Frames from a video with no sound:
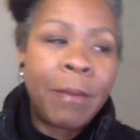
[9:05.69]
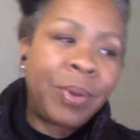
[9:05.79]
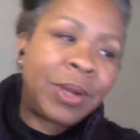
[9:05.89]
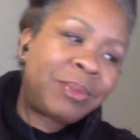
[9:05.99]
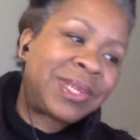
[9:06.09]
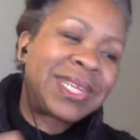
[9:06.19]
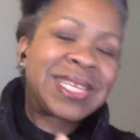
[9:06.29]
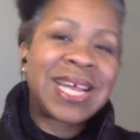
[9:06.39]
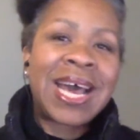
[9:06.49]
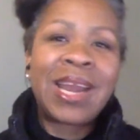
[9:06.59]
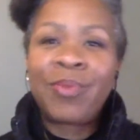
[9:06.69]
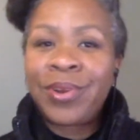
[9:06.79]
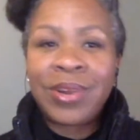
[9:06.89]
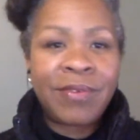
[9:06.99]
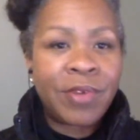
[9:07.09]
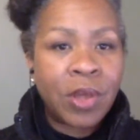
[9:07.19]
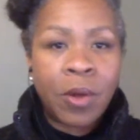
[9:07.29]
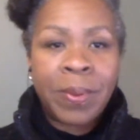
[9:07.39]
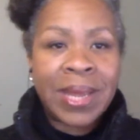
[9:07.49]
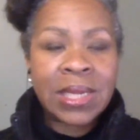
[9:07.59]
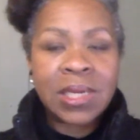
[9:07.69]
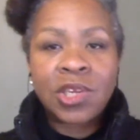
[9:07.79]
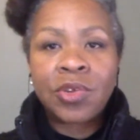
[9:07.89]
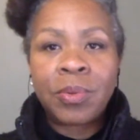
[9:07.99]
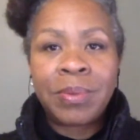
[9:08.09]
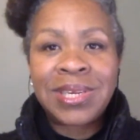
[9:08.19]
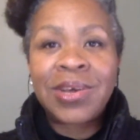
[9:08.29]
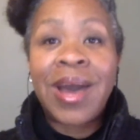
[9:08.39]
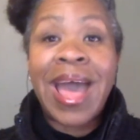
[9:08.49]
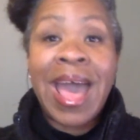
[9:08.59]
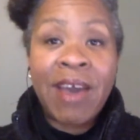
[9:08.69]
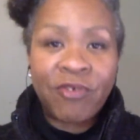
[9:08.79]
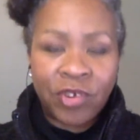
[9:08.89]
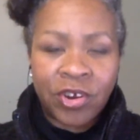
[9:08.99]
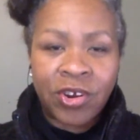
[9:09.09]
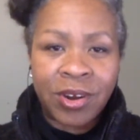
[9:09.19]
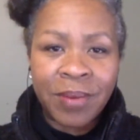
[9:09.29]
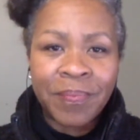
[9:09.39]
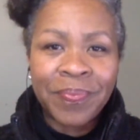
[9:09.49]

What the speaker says: put them to the side and we don't even go back to them until after